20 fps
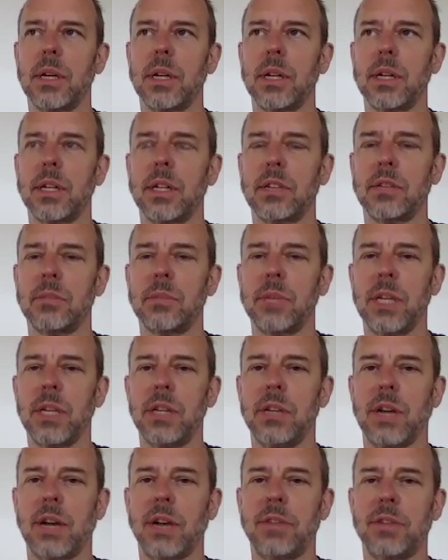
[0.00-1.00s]
Doesn't mean
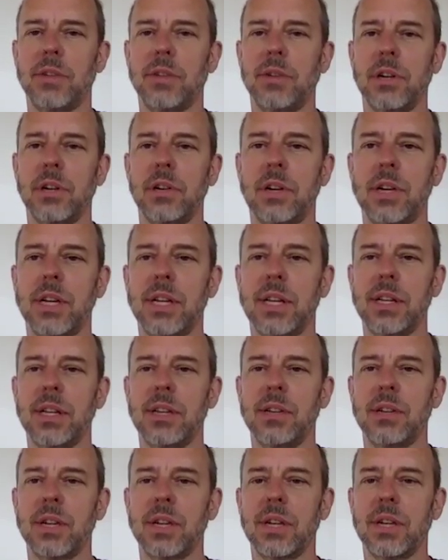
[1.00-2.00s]
you have to agree.
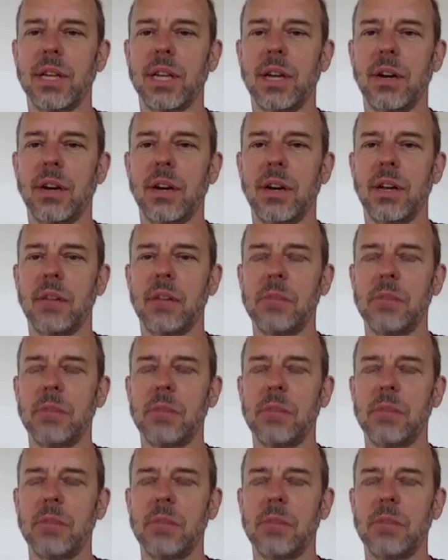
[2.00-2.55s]
You can hear it.